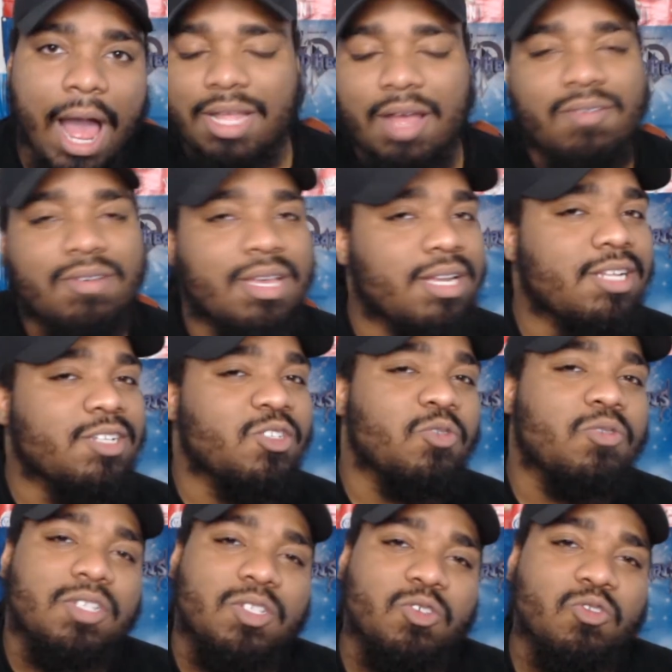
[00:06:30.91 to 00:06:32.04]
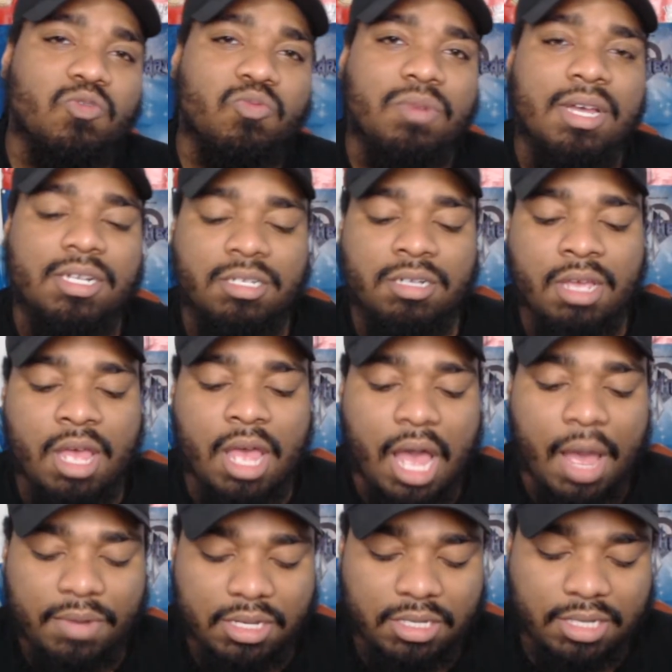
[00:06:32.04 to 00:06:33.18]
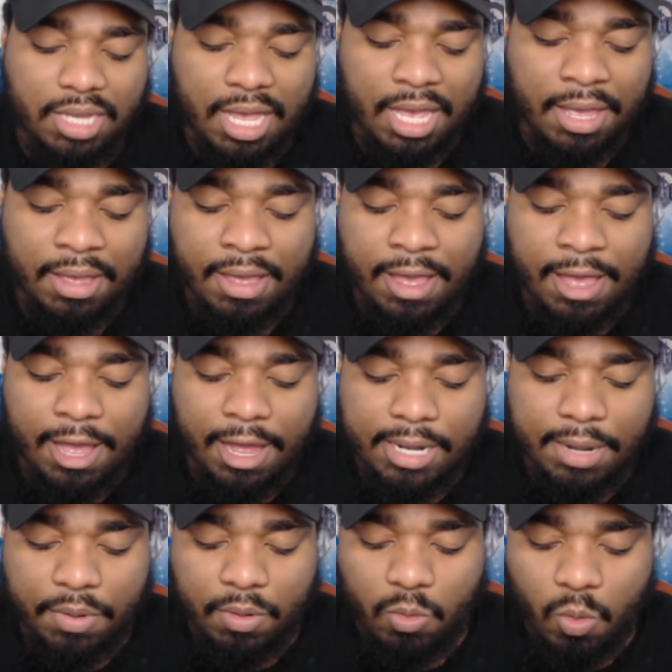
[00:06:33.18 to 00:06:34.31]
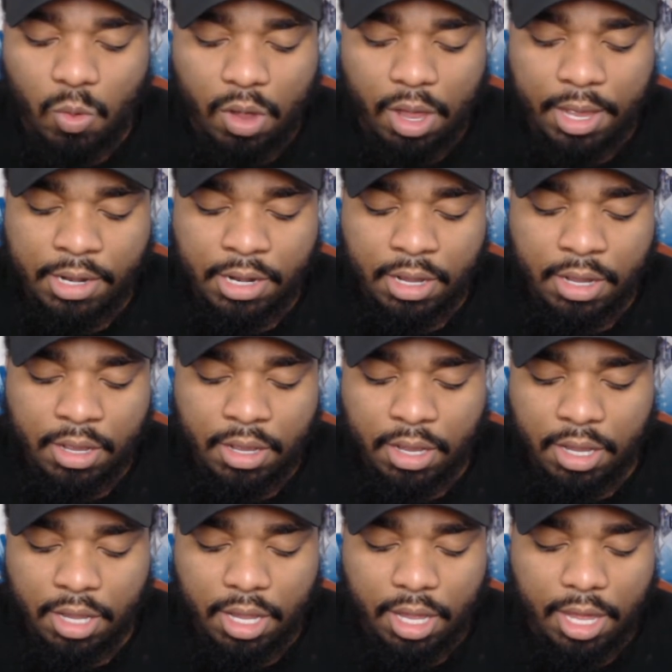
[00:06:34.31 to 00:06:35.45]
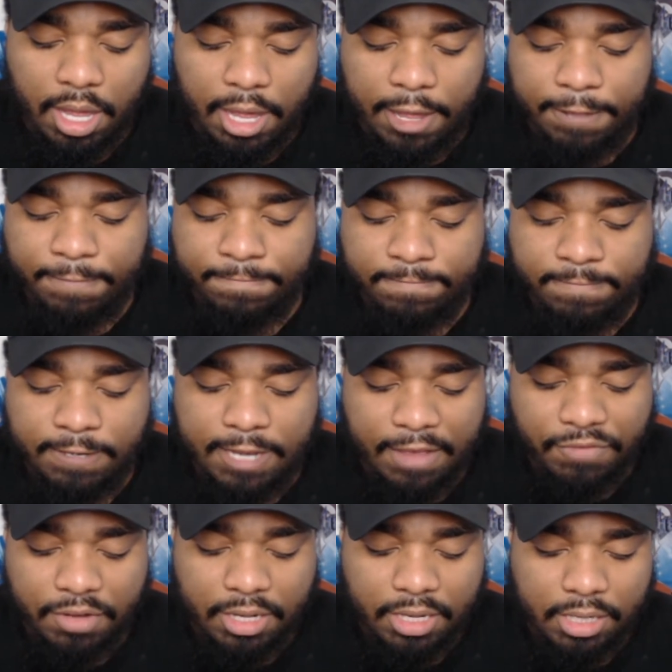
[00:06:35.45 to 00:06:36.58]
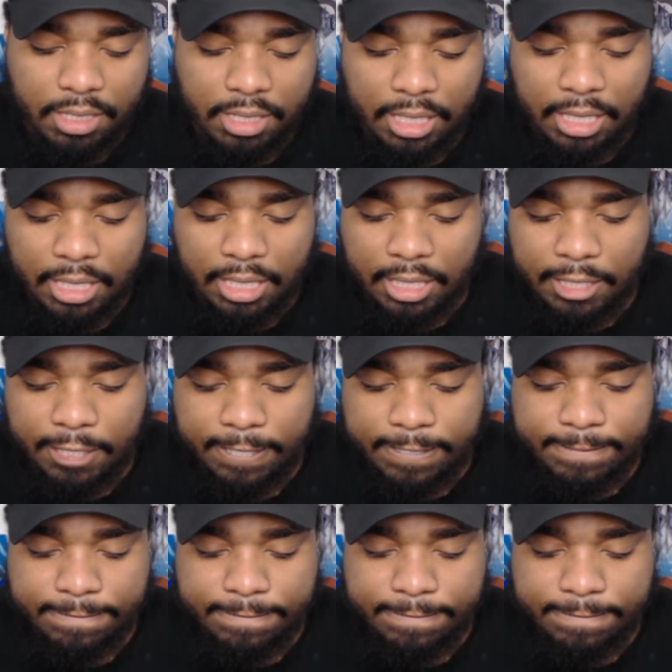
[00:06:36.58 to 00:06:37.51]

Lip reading: Without getting into it too much, I'm gonna say number 1, definitely